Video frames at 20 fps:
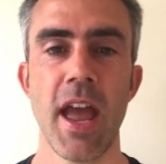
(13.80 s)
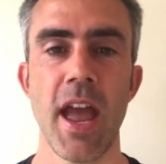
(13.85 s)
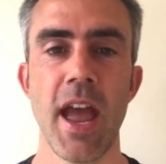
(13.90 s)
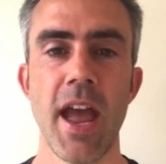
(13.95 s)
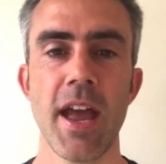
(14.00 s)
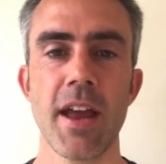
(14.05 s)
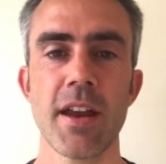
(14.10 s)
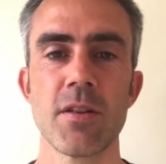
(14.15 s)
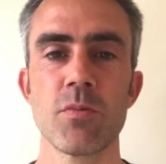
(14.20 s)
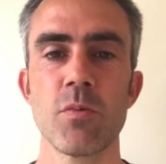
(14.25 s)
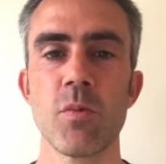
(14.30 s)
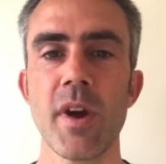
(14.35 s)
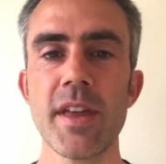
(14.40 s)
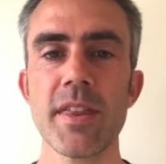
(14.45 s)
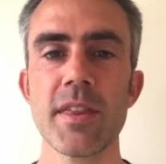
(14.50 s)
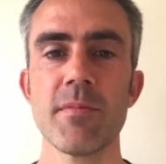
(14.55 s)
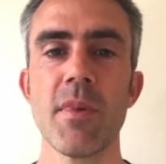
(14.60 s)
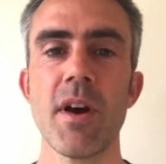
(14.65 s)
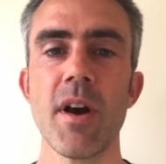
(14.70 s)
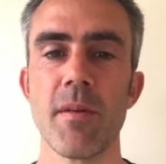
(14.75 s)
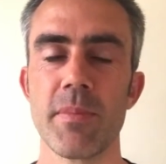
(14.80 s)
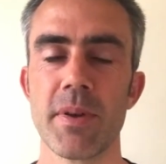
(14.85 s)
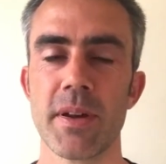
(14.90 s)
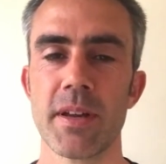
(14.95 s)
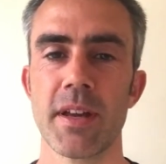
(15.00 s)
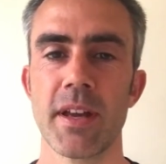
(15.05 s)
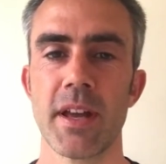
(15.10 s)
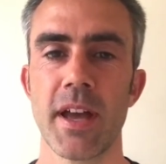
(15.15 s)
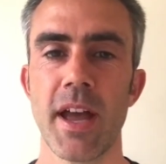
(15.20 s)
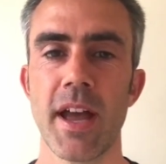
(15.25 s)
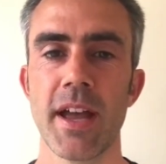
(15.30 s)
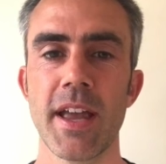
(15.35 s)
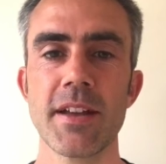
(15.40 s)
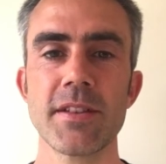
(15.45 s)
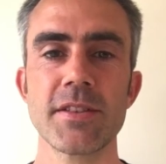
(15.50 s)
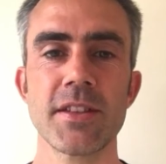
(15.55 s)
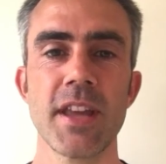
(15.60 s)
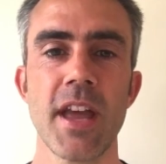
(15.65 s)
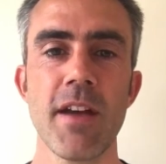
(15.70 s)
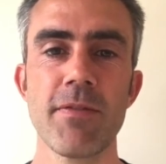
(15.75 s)
and weigh them up
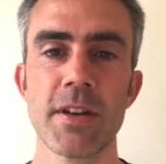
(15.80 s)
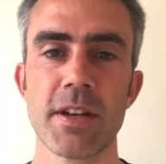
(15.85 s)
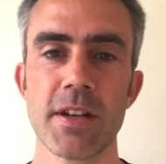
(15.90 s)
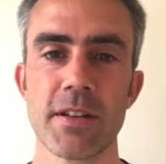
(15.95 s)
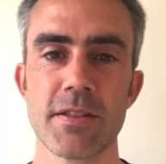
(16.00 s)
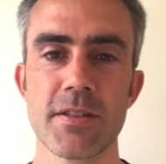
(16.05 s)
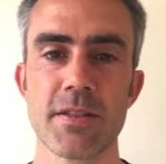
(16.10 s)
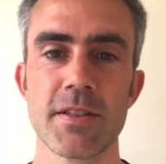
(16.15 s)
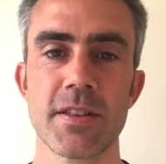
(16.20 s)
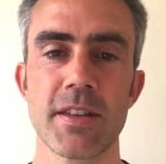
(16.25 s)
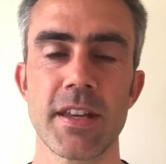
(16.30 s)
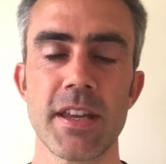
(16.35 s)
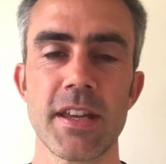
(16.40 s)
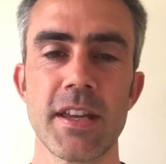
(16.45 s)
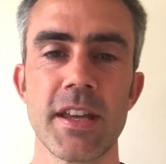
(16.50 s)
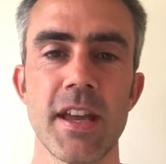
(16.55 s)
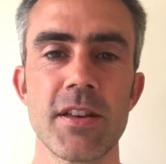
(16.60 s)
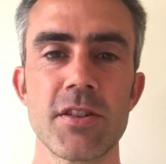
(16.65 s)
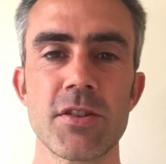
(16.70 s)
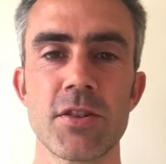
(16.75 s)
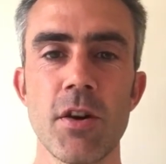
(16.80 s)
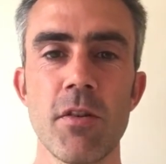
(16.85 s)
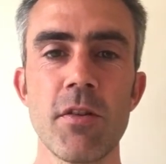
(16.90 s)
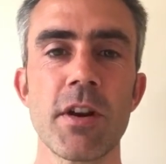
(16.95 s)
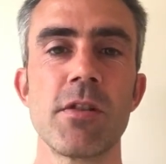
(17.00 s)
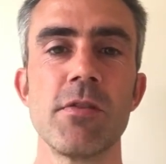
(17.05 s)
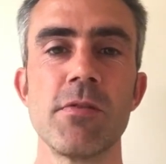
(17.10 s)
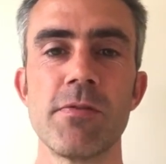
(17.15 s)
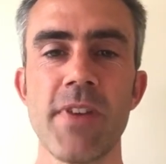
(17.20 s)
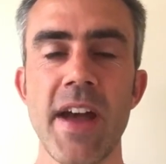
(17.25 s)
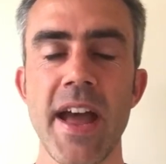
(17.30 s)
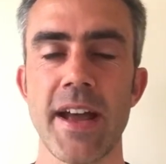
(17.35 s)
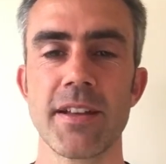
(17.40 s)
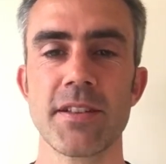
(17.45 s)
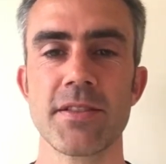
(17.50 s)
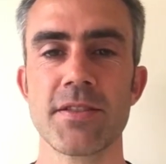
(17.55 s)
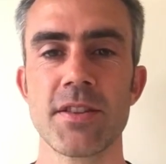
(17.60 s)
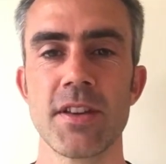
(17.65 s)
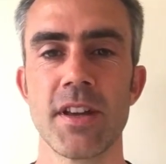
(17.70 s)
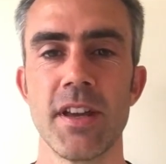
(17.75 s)
against the evidence, the historical
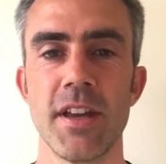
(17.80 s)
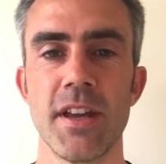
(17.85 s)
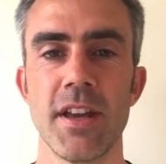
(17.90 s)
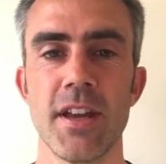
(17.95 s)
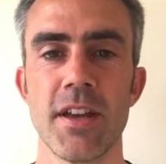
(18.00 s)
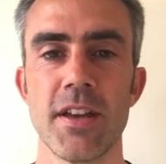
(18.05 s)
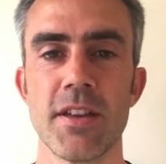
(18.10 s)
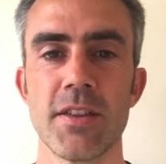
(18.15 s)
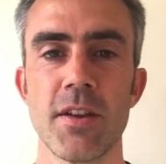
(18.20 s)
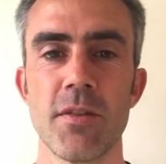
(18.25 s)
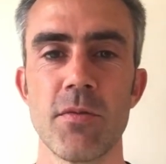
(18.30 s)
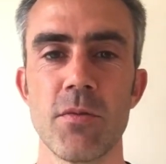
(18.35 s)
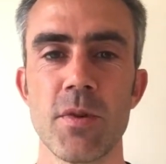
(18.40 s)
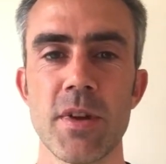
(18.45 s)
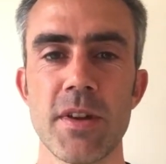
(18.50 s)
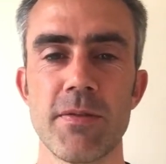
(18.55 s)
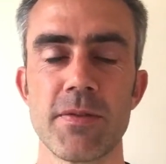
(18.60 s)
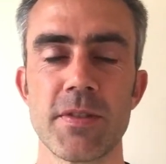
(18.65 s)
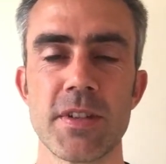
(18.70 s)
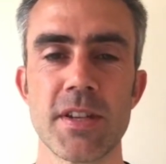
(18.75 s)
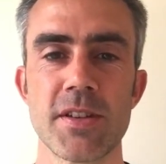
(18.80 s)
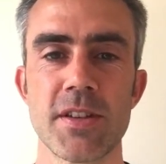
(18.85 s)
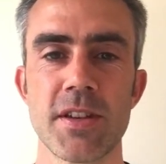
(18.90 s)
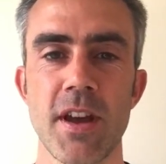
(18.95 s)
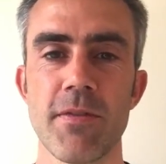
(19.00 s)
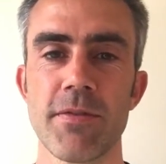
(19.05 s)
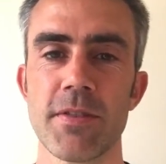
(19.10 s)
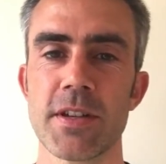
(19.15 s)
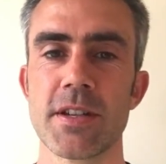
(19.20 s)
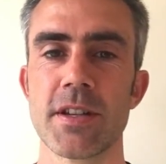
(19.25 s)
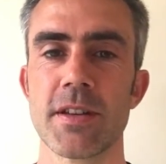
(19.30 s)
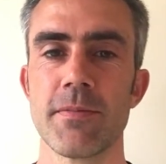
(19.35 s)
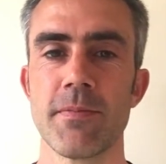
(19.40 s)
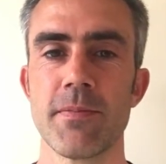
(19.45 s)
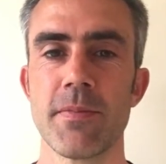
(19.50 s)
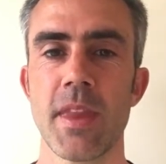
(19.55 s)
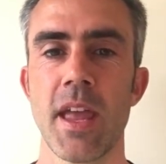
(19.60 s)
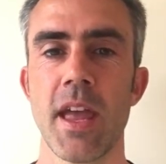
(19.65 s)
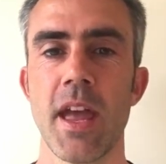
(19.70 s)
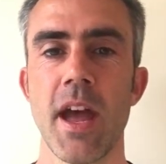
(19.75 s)
facts that we've discovered.
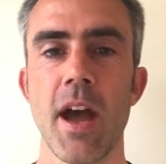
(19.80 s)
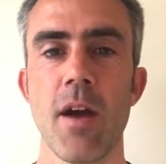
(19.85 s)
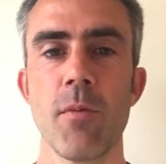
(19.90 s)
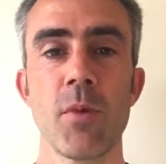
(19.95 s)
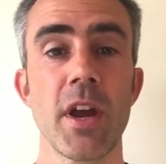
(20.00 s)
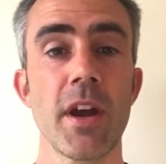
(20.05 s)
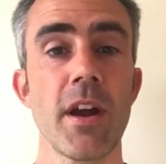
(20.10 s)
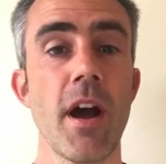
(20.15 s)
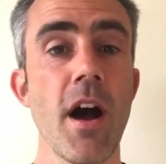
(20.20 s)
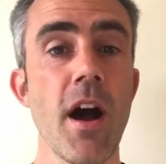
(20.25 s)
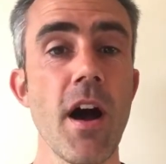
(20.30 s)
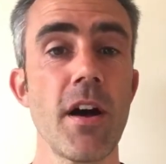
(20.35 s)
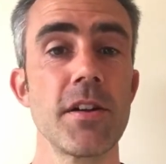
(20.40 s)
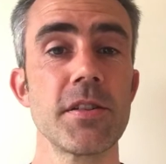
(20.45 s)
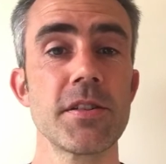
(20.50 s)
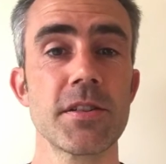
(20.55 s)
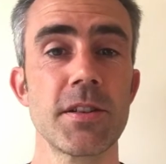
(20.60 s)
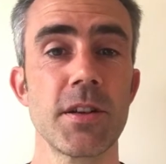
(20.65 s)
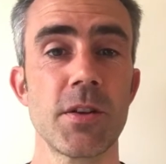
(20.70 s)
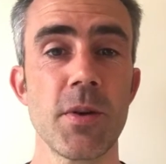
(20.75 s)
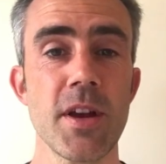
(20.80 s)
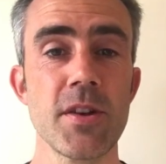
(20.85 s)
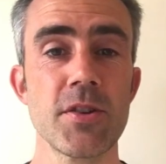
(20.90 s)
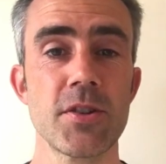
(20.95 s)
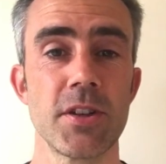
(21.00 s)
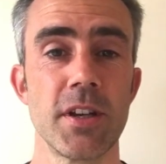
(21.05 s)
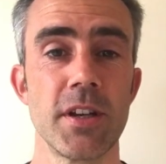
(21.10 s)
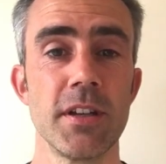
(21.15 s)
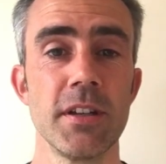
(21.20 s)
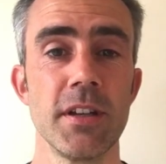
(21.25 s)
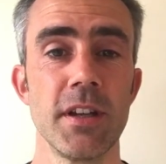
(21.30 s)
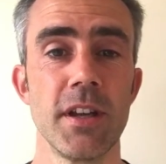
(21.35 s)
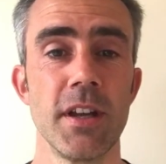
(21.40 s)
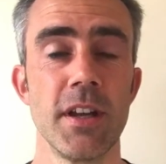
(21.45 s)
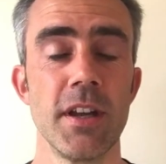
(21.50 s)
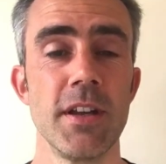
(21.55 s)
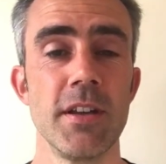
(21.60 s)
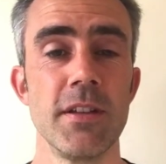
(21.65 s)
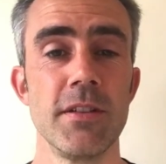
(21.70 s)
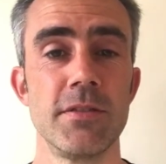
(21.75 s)
And we're going to ask the question,
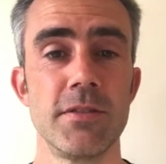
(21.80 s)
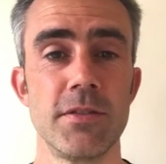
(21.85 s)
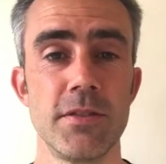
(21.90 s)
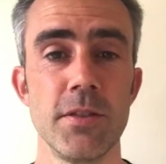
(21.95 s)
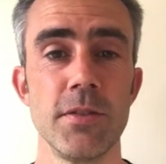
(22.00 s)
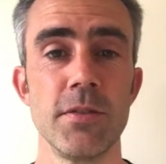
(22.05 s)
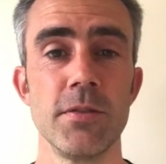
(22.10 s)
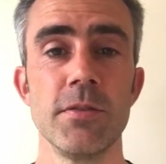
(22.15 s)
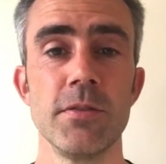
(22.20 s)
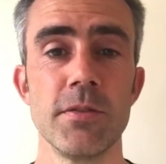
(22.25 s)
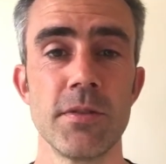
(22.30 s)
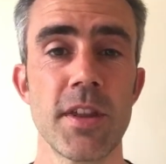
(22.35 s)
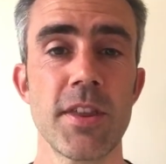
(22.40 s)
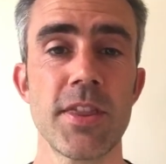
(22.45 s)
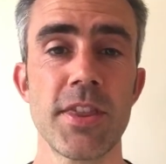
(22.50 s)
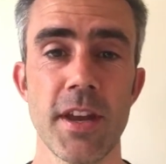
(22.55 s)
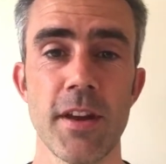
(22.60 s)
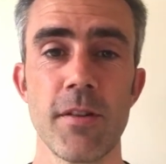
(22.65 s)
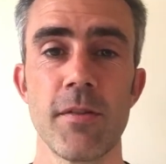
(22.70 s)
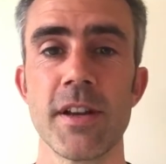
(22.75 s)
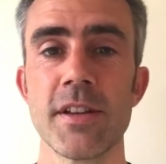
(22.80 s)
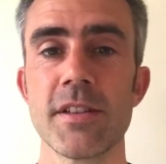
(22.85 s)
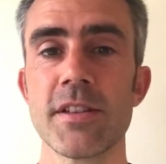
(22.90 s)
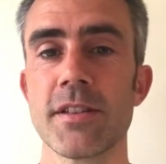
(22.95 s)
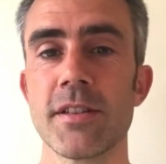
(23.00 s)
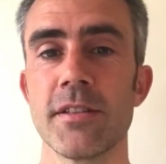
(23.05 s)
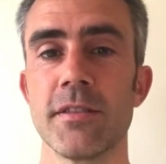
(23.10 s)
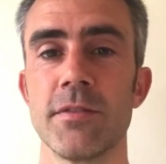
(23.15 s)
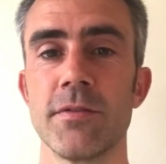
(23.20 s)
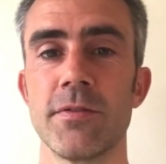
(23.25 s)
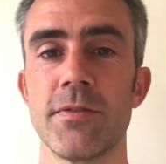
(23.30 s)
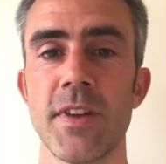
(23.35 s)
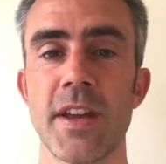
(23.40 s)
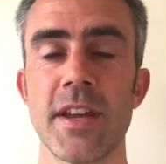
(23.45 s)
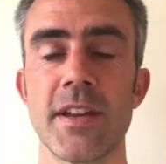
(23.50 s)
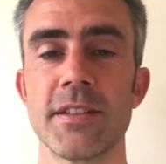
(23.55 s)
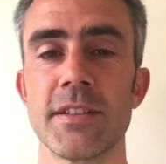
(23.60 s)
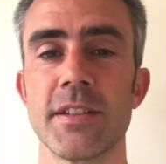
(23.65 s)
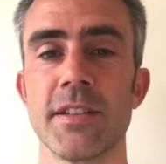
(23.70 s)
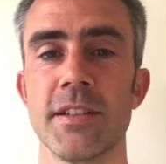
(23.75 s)
do the theories
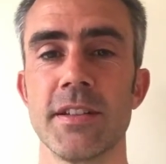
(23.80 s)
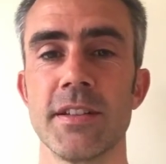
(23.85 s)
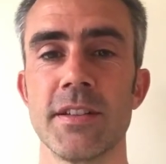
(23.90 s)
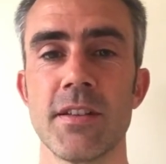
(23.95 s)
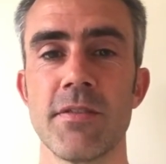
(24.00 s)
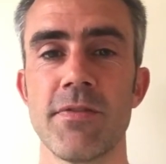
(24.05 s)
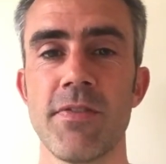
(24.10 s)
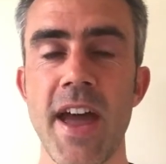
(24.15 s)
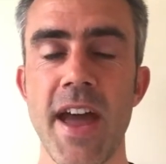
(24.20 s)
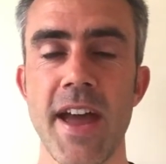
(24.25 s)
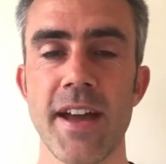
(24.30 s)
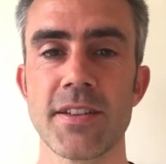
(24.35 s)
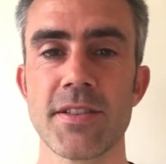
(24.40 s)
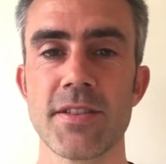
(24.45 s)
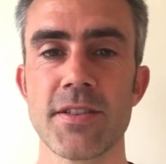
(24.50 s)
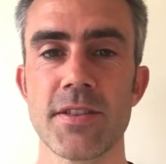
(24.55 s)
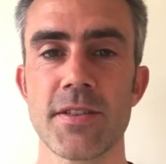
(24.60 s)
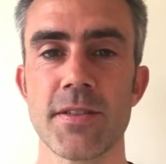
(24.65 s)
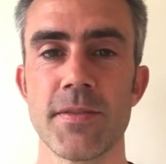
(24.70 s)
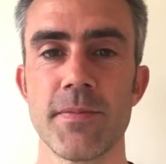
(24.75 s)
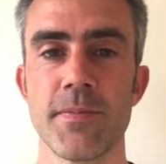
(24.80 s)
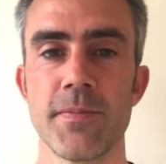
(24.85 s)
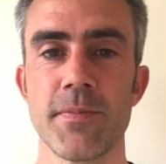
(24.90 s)
fit the facts?